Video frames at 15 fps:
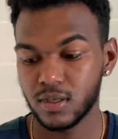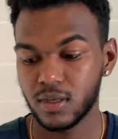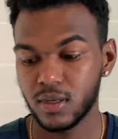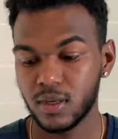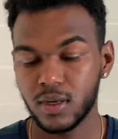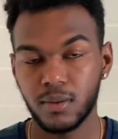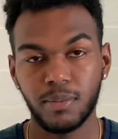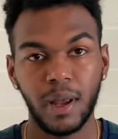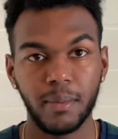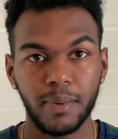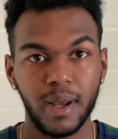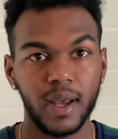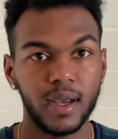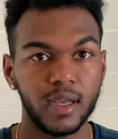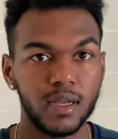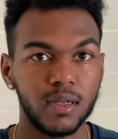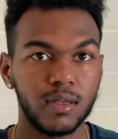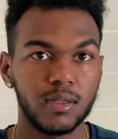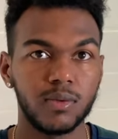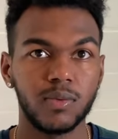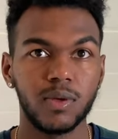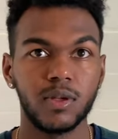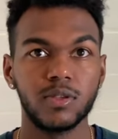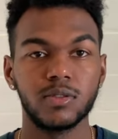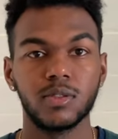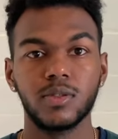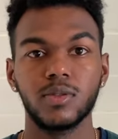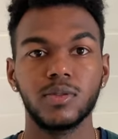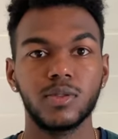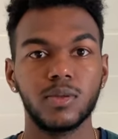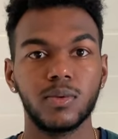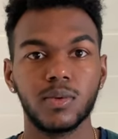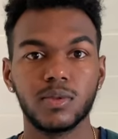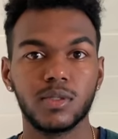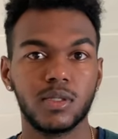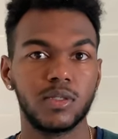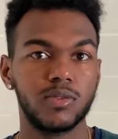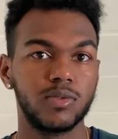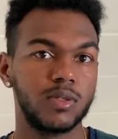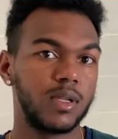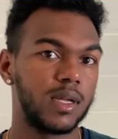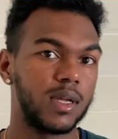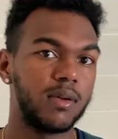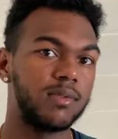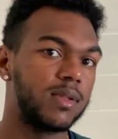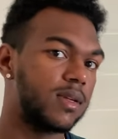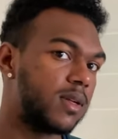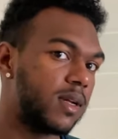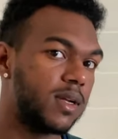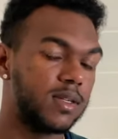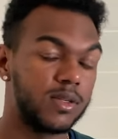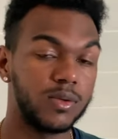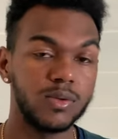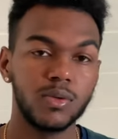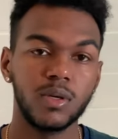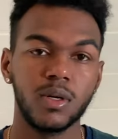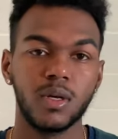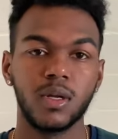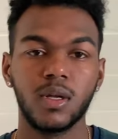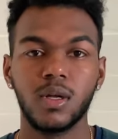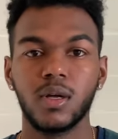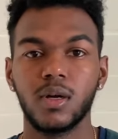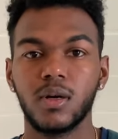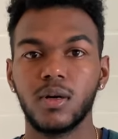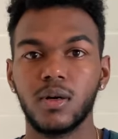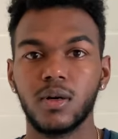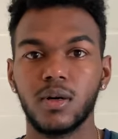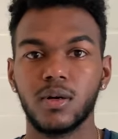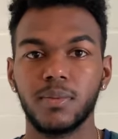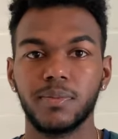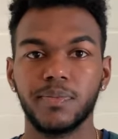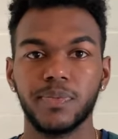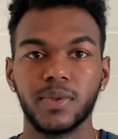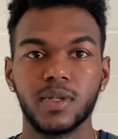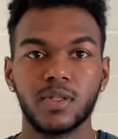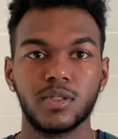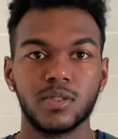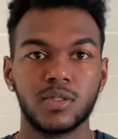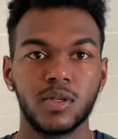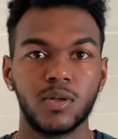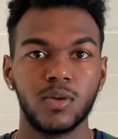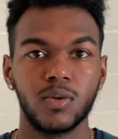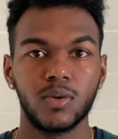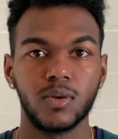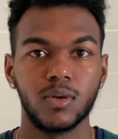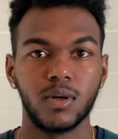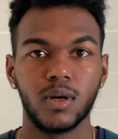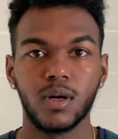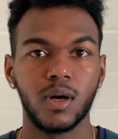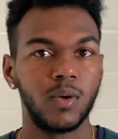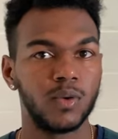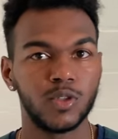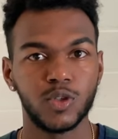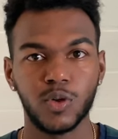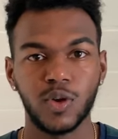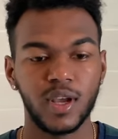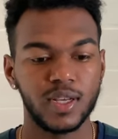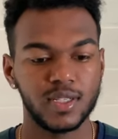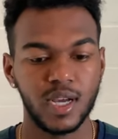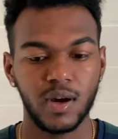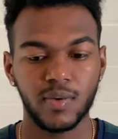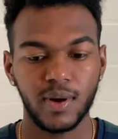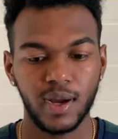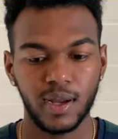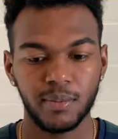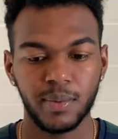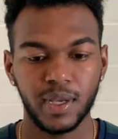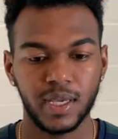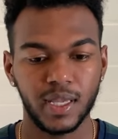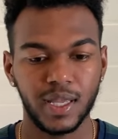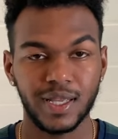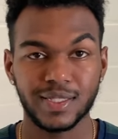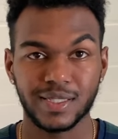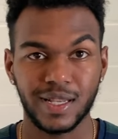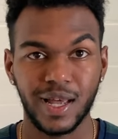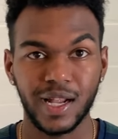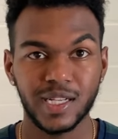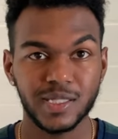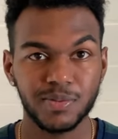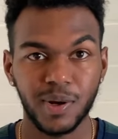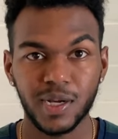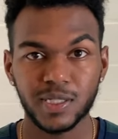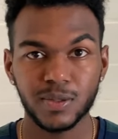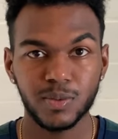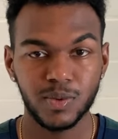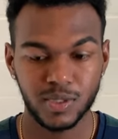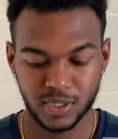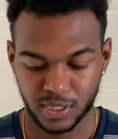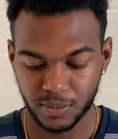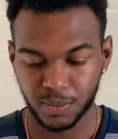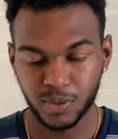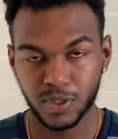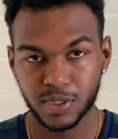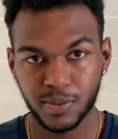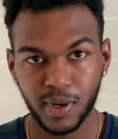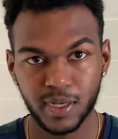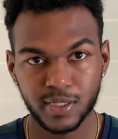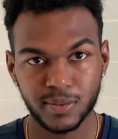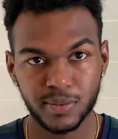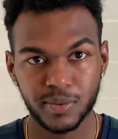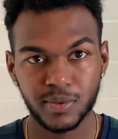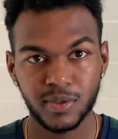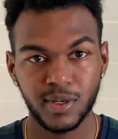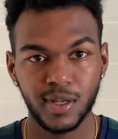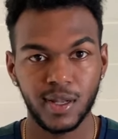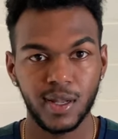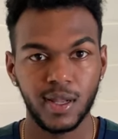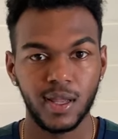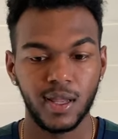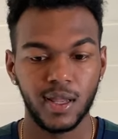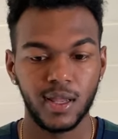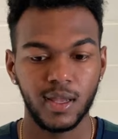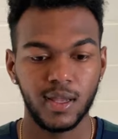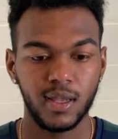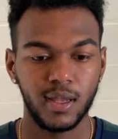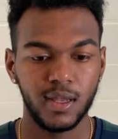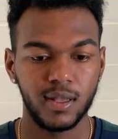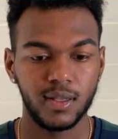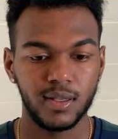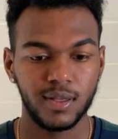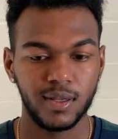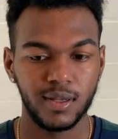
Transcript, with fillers: uh, backpack. One I use for YouTube, one I use for like everything that I do. Um, so I want to show you guys how I make it as light as possible, as simple as possible, and